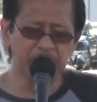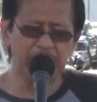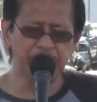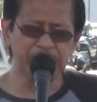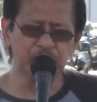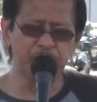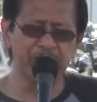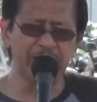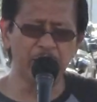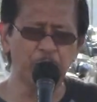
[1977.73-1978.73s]
uh, Pastor
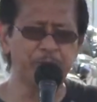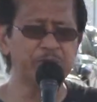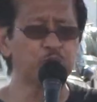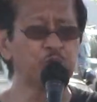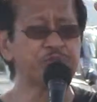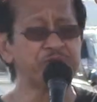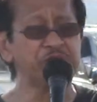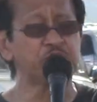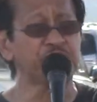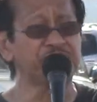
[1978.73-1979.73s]
Ben and I, we've been through three
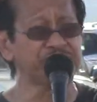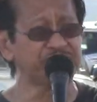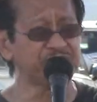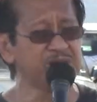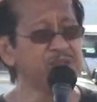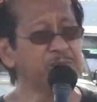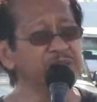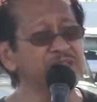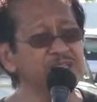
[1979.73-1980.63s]
churches, but